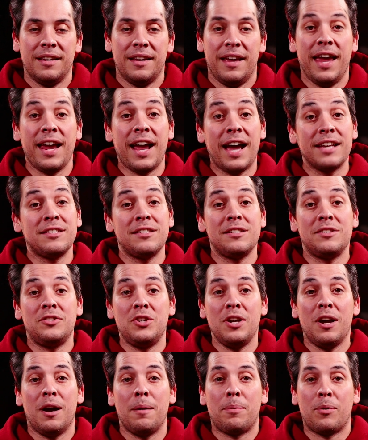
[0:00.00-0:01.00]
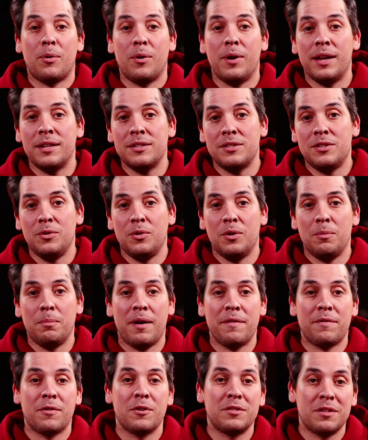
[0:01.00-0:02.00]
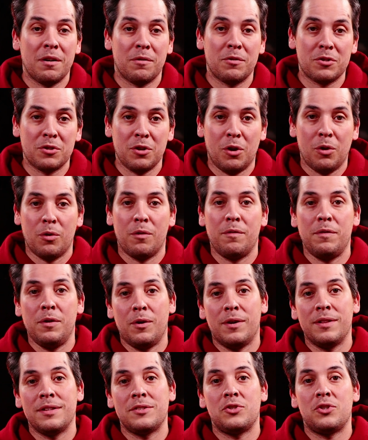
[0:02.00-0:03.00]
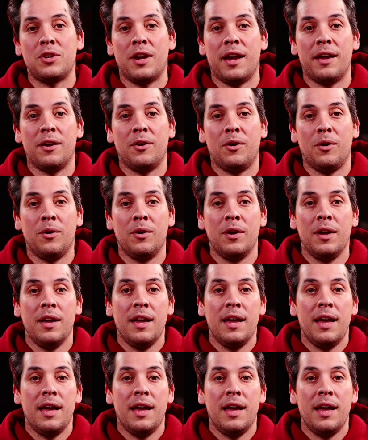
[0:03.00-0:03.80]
Hey guys, this is Gian Perez doing my first ever solo review on this channel.